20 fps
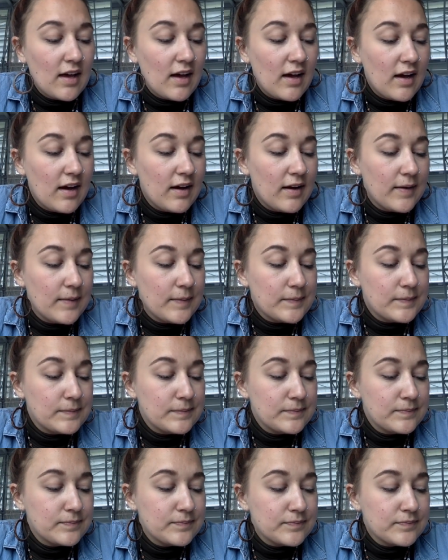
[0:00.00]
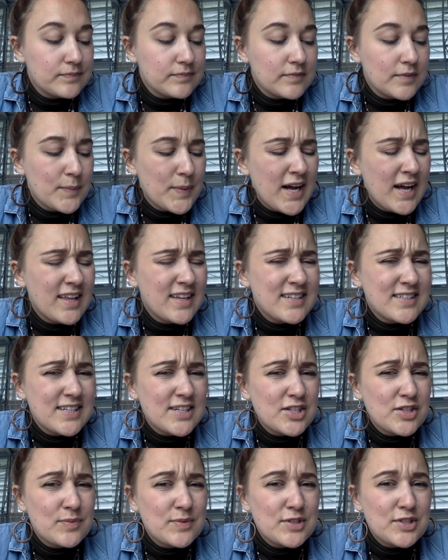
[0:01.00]
But
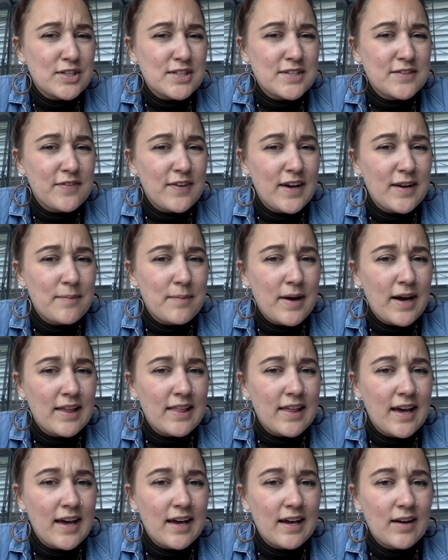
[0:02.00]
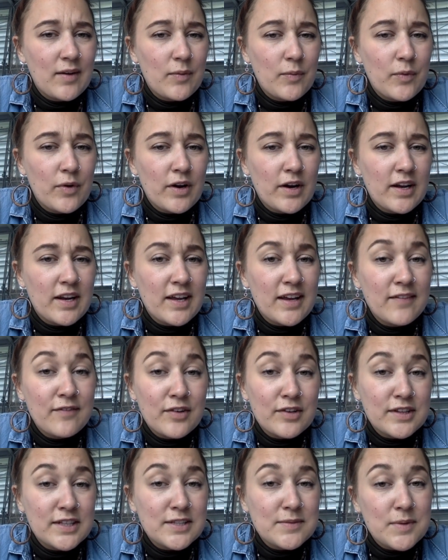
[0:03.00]
colonization was justified by, like, we're going to
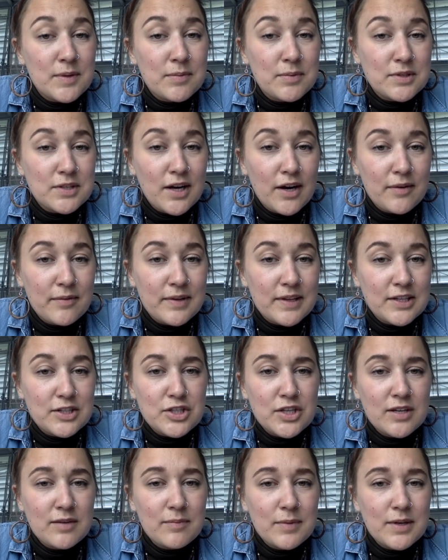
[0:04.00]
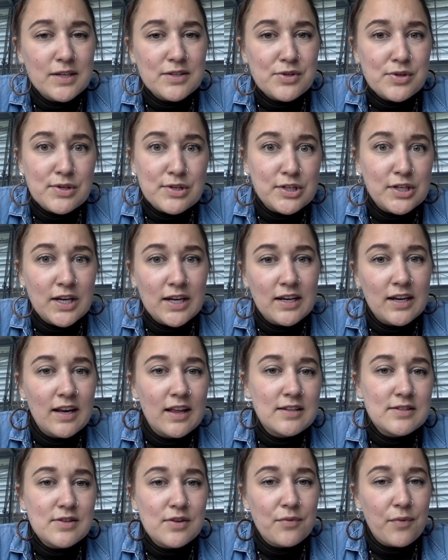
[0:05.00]
convert these people to our religion because
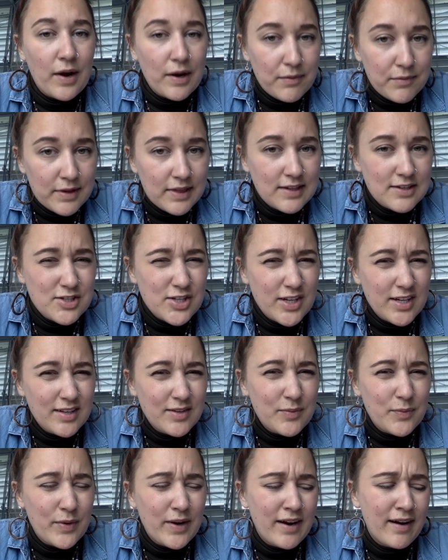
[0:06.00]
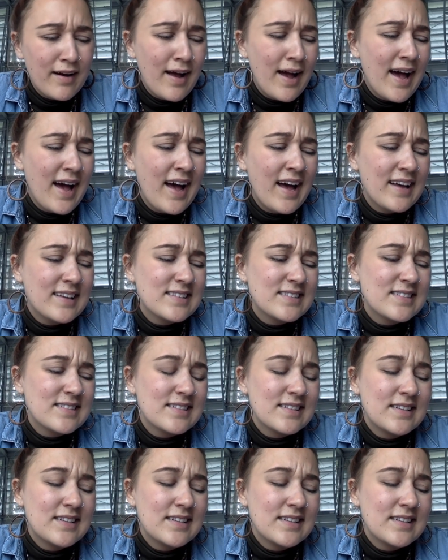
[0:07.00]
Christianity is the right religion, whereas